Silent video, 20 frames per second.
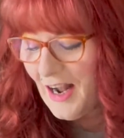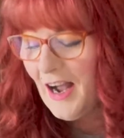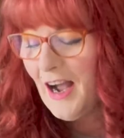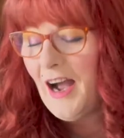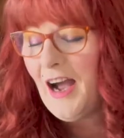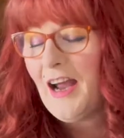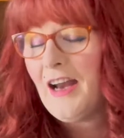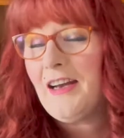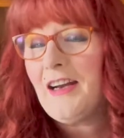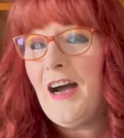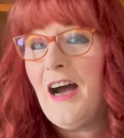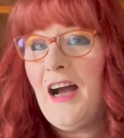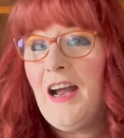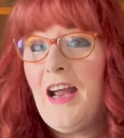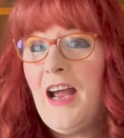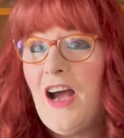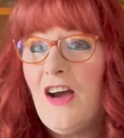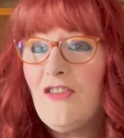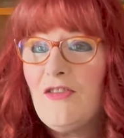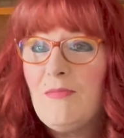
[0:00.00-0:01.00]
And I
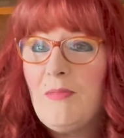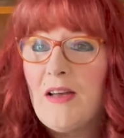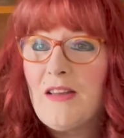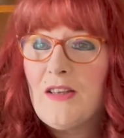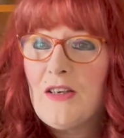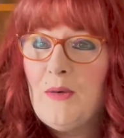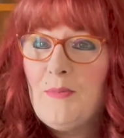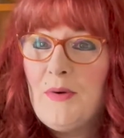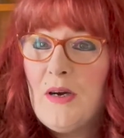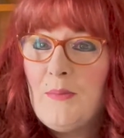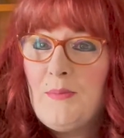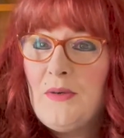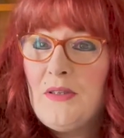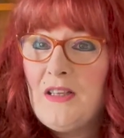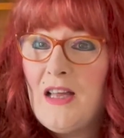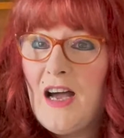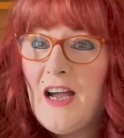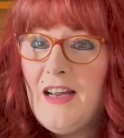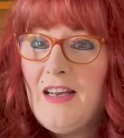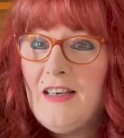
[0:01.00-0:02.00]
have my little purple
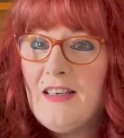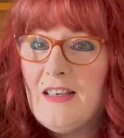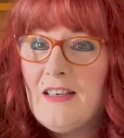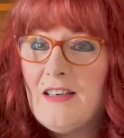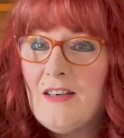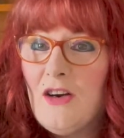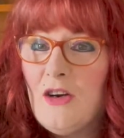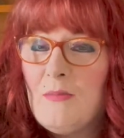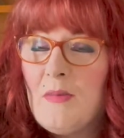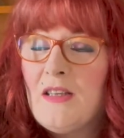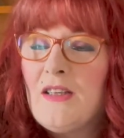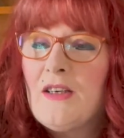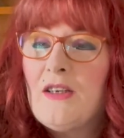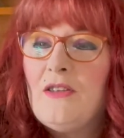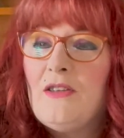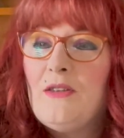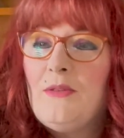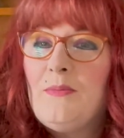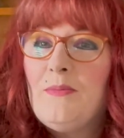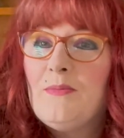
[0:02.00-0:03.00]
light, or my
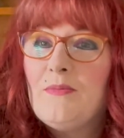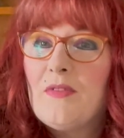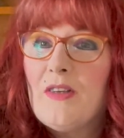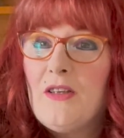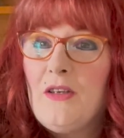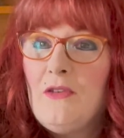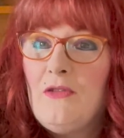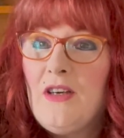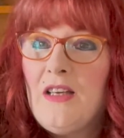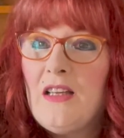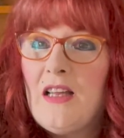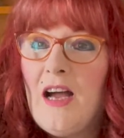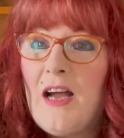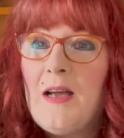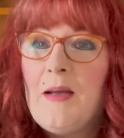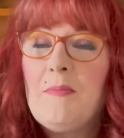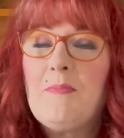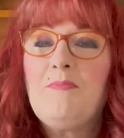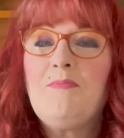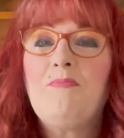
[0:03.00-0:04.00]
little UV
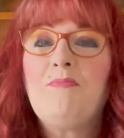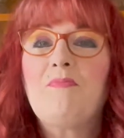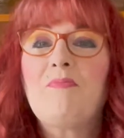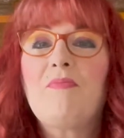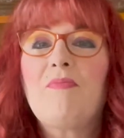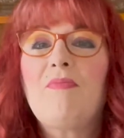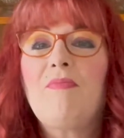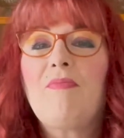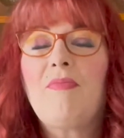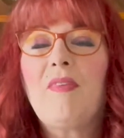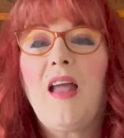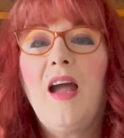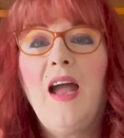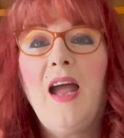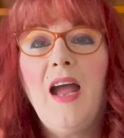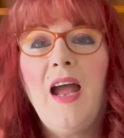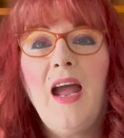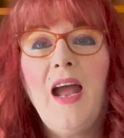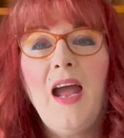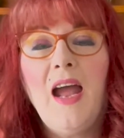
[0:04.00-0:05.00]
light,
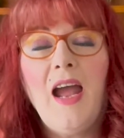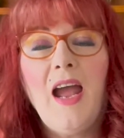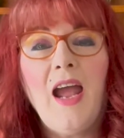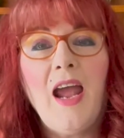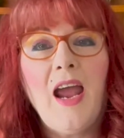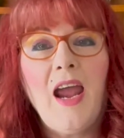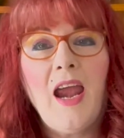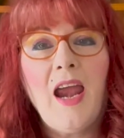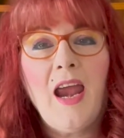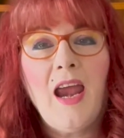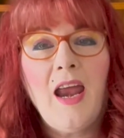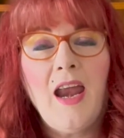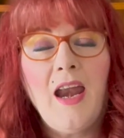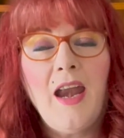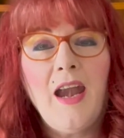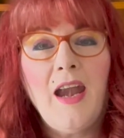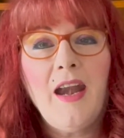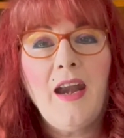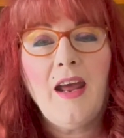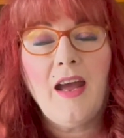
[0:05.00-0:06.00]

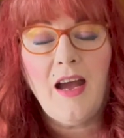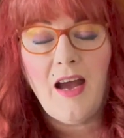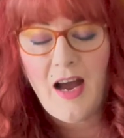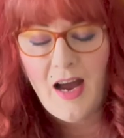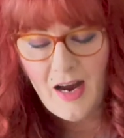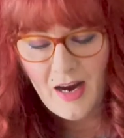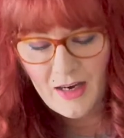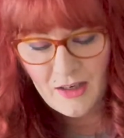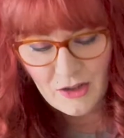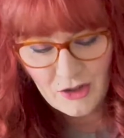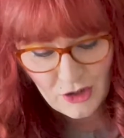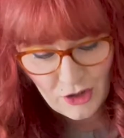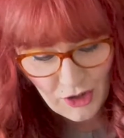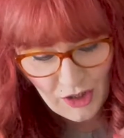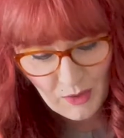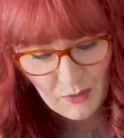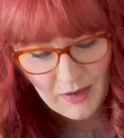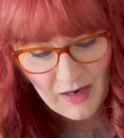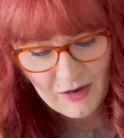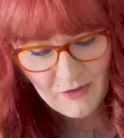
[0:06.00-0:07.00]
and I'll show
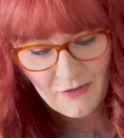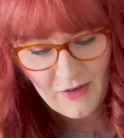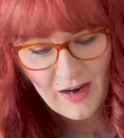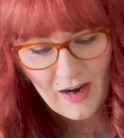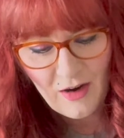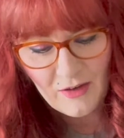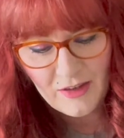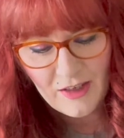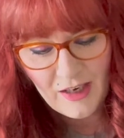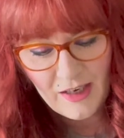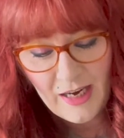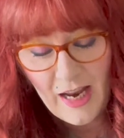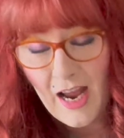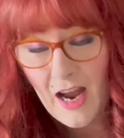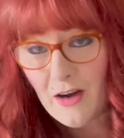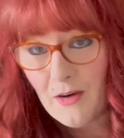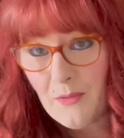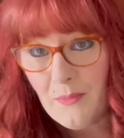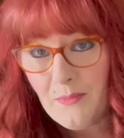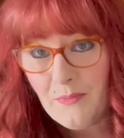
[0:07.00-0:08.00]
you what I found.
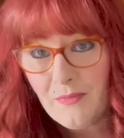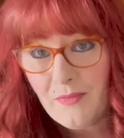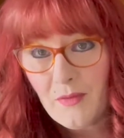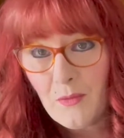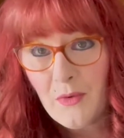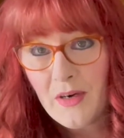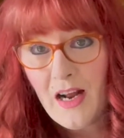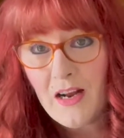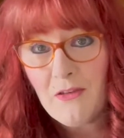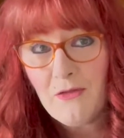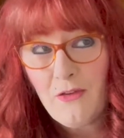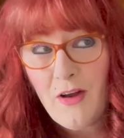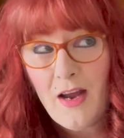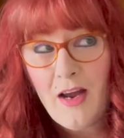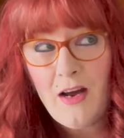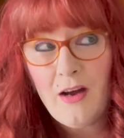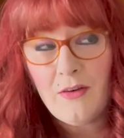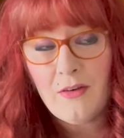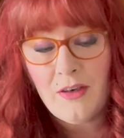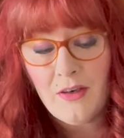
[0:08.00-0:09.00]
Now, what I
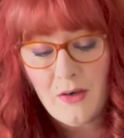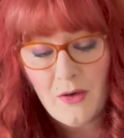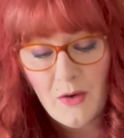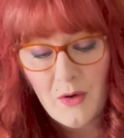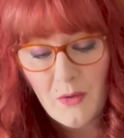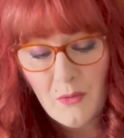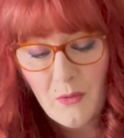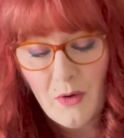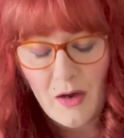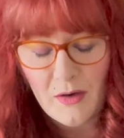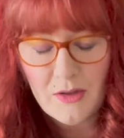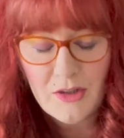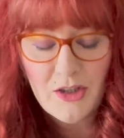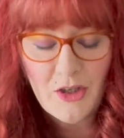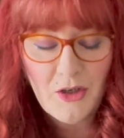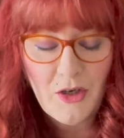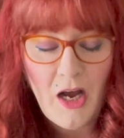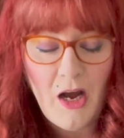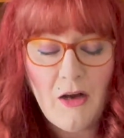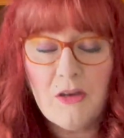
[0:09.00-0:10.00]
found, well, I'll show
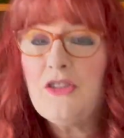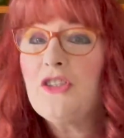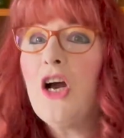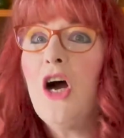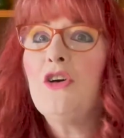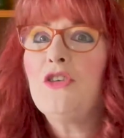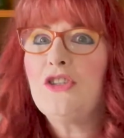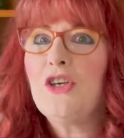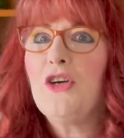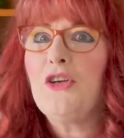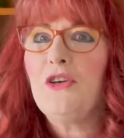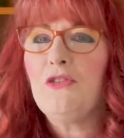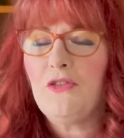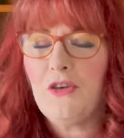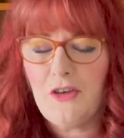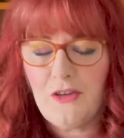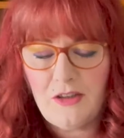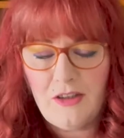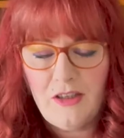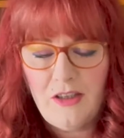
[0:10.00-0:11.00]
you. I'll show you
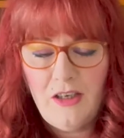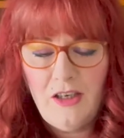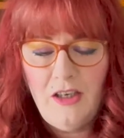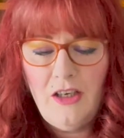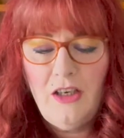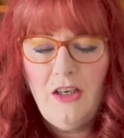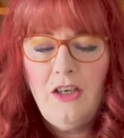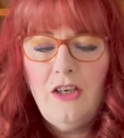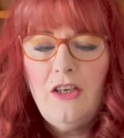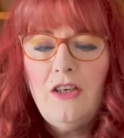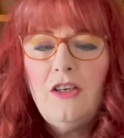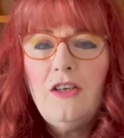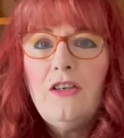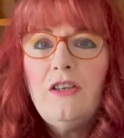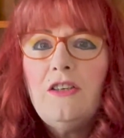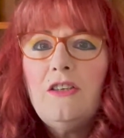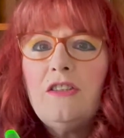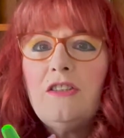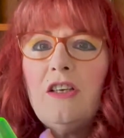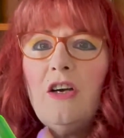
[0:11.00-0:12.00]
first.
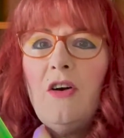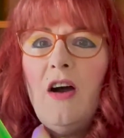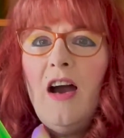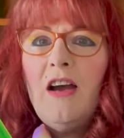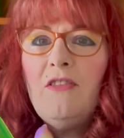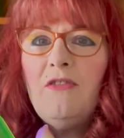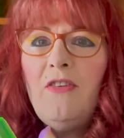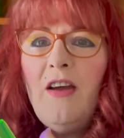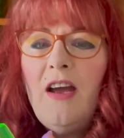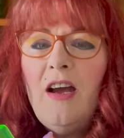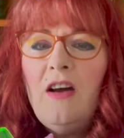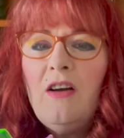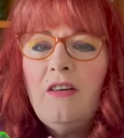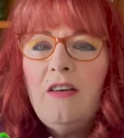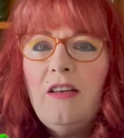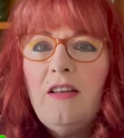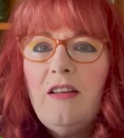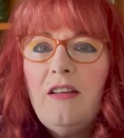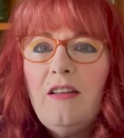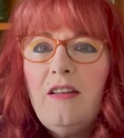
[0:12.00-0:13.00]
So I
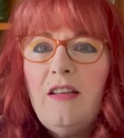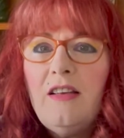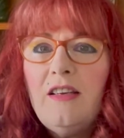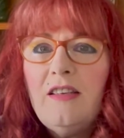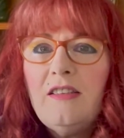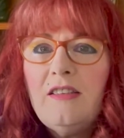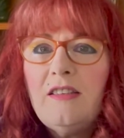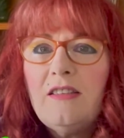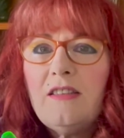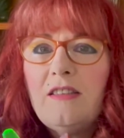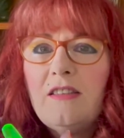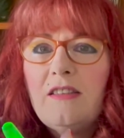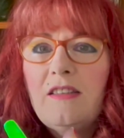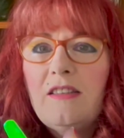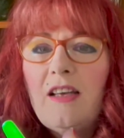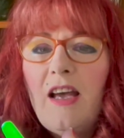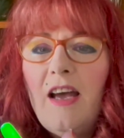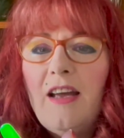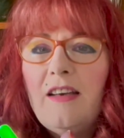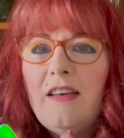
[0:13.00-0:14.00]
found this
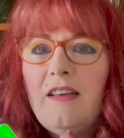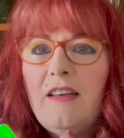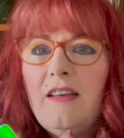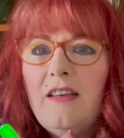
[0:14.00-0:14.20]
set.